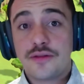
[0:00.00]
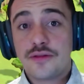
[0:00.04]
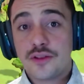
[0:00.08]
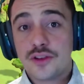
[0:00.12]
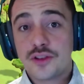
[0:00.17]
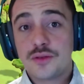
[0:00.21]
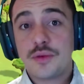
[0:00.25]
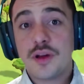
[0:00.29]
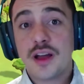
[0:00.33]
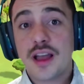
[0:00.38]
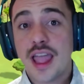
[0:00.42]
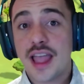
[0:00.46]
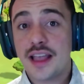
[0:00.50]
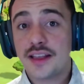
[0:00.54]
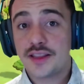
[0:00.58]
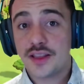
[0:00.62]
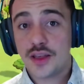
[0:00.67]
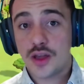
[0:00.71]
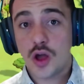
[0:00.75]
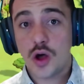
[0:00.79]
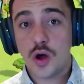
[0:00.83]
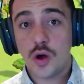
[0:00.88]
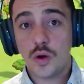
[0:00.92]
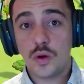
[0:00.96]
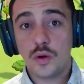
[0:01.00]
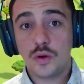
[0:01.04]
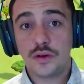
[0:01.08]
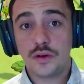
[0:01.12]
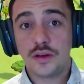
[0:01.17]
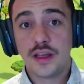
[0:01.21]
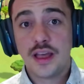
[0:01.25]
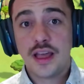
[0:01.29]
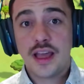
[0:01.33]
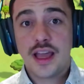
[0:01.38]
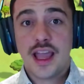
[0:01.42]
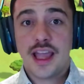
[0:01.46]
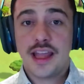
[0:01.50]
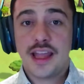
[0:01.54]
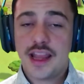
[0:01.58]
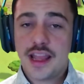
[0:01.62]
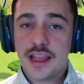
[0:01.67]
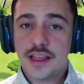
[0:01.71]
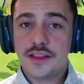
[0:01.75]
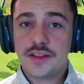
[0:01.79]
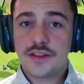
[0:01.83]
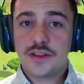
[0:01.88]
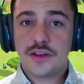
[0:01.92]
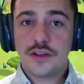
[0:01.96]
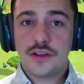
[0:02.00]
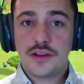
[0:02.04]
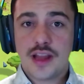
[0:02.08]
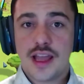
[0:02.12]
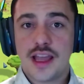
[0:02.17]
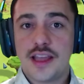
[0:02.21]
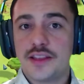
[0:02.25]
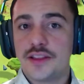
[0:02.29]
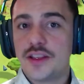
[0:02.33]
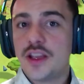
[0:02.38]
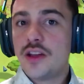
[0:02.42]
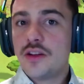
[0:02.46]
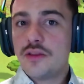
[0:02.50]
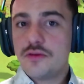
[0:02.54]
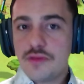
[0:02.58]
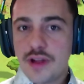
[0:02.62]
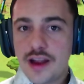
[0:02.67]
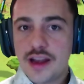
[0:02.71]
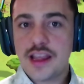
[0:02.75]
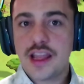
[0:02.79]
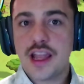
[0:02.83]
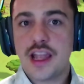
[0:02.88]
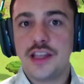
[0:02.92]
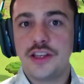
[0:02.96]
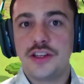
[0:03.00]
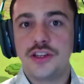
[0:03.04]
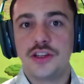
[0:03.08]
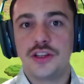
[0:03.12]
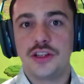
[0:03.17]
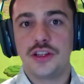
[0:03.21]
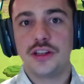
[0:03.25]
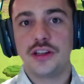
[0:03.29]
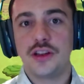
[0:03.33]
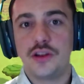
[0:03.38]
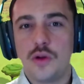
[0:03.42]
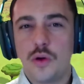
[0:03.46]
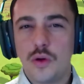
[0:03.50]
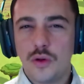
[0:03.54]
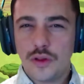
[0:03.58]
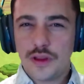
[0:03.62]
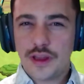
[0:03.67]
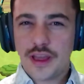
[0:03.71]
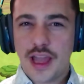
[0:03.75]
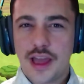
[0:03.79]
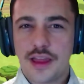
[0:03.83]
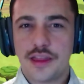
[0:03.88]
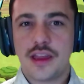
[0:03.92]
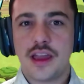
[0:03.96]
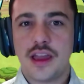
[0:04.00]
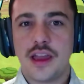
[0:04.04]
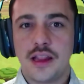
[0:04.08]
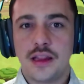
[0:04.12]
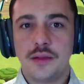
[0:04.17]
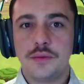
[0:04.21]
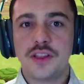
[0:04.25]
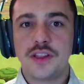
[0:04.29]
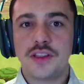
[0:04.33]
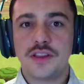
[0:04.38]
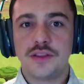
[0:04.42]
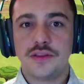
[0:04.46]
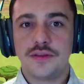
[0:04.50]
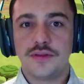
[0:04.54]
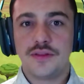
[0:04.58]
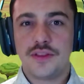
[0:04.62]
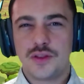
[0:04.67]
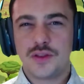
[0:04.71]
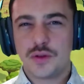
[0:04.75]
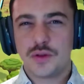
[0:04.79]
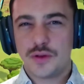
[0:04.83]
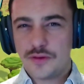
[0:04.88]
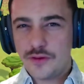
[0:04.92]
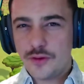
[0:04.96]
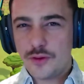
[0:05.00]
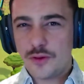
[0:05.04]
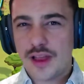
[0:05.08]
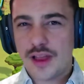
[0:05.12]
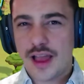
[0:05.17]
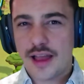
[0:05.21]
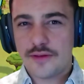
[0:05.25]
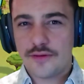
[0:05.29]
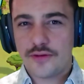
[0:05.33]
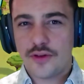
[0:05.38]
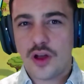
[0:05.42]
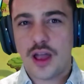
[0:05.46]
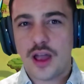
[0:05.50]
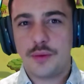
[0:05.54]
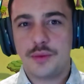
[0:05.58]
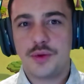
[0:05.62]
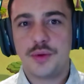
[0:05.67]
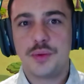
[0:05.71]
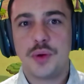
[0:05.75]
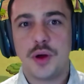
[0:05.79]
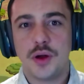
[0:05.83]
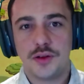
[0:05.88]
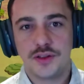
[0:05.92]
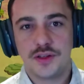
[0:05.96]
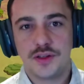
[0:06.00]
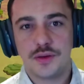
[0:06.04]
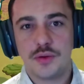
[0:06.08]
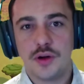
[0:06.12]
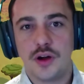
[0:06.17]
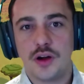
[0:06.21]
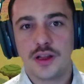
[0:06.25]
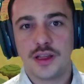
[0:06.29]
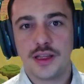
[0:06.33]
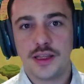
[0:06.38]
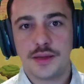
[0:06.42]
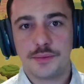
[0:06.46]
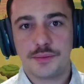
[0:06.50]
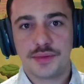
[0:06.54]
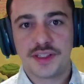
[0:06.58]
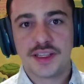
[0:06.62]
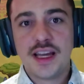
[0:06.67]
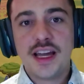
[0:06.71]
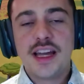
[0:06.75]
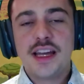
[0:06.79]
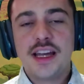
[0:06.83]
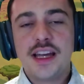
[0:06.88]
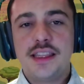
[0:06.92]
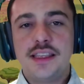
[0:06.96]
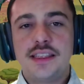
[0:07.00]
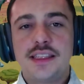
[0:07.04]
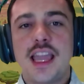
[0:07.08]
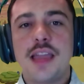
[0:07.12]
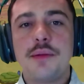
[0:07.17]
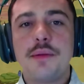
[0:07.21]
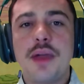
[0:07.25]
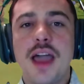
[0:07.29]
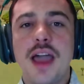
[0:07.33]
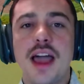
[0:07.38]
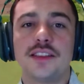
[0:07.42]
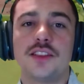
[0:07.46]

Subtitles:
Frostpunk has the cold, and Endzone has radiation and all the other elements of the sort of Fallout vibed post-apocalypse, this game has